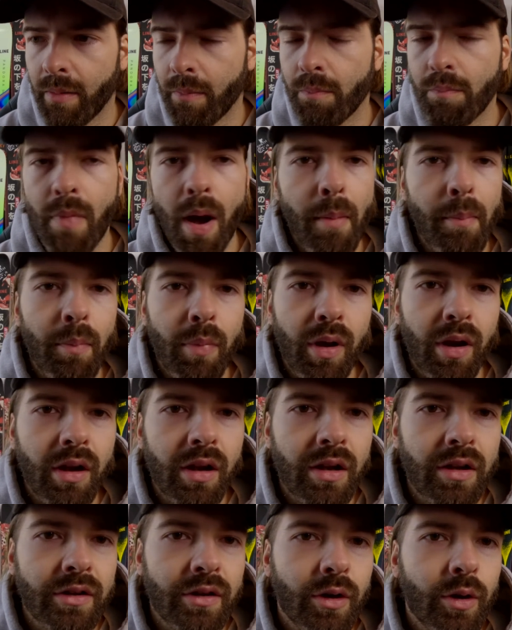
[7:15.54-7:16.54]

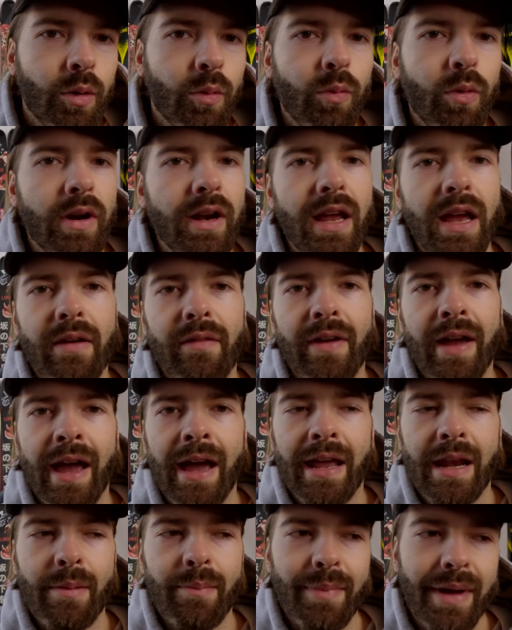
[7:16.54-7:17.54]
mumbled or whatever,
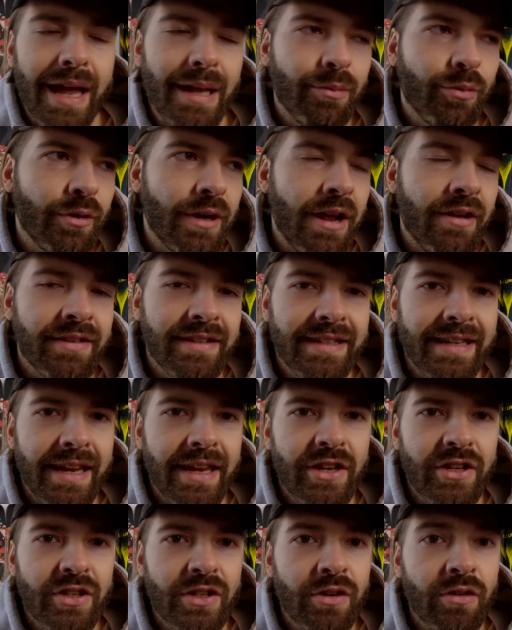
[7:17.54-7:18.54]
had a bad
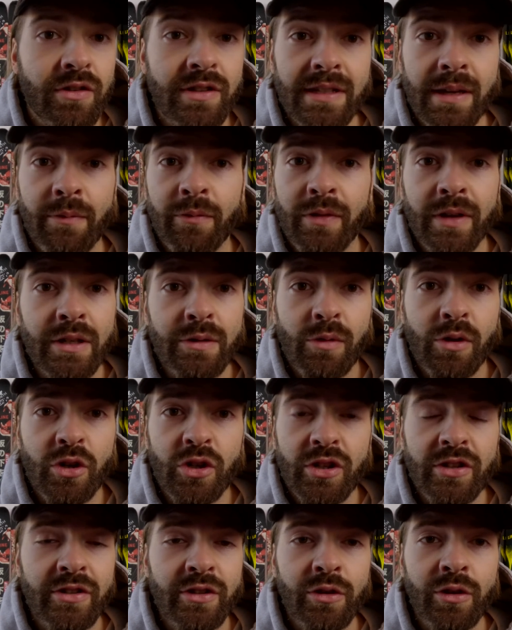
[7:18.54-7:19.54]
pronunciation, or some things were
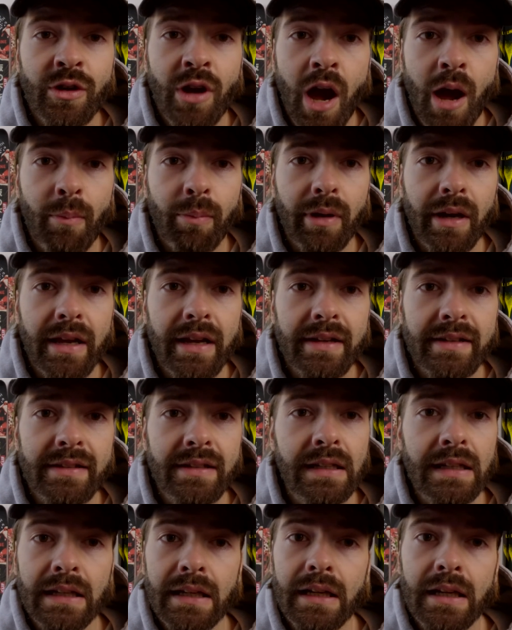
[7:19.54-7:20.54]
just too complex,
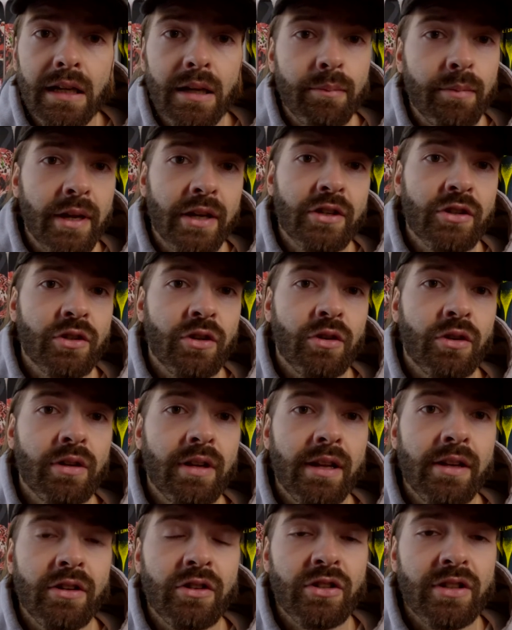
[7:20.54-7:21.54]
make sure
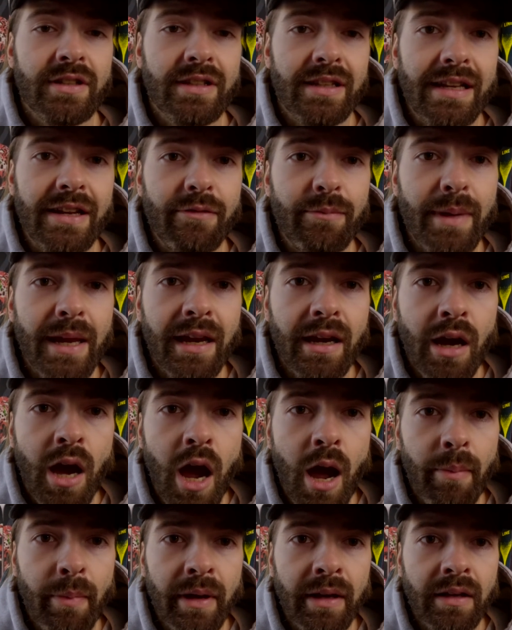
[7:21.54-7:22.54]
that you just leave me a
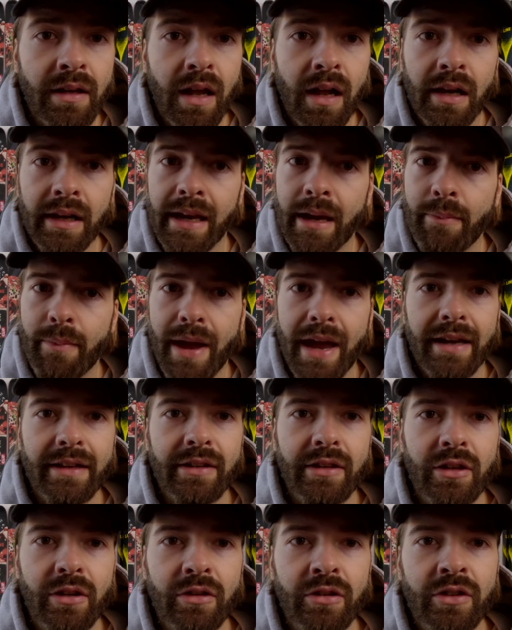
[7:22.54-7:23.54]
comment. I'll get back
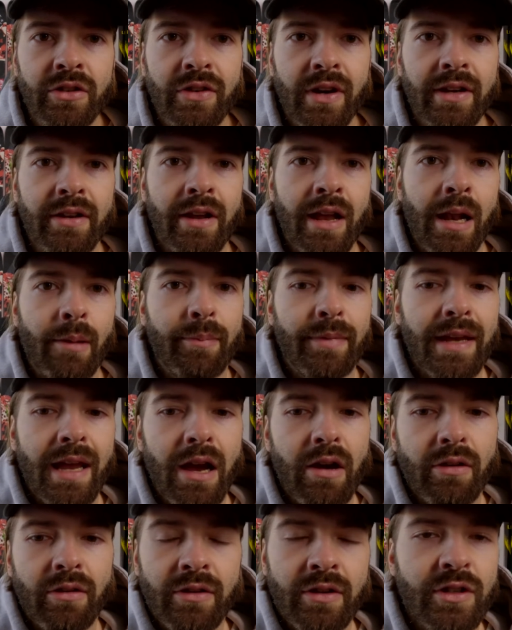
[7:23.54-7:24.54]
to you and try to help you
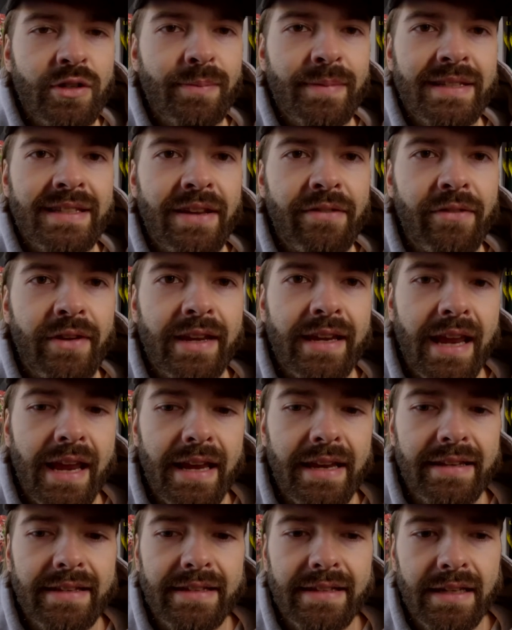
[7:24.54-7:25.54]
out on your specific
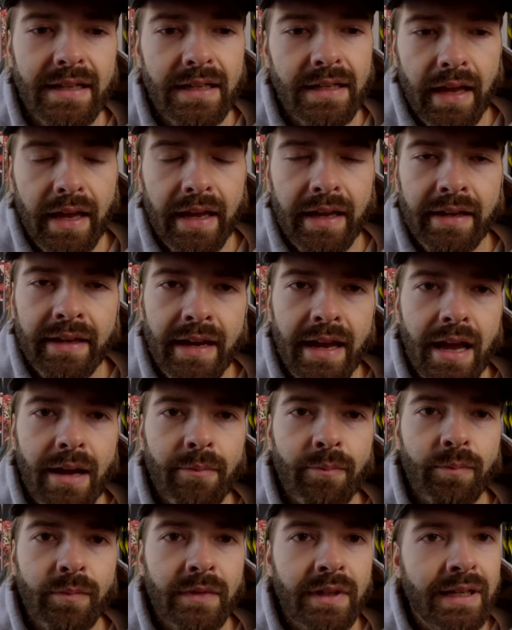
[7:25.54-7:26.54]
case. And yeah,
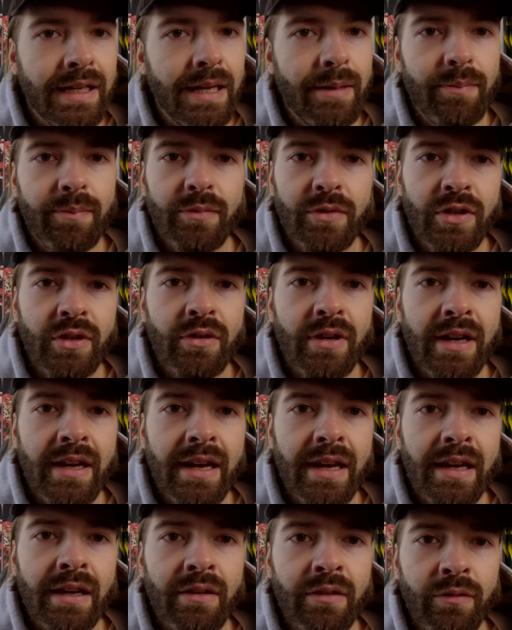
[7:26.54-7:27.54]
keep
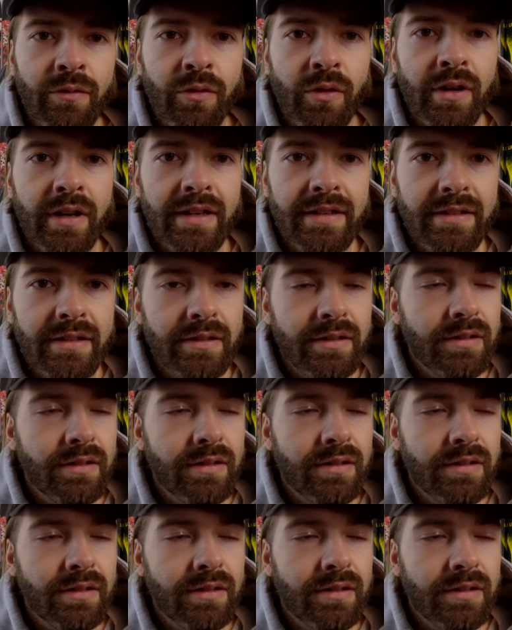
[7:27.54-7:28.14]
tuning in for this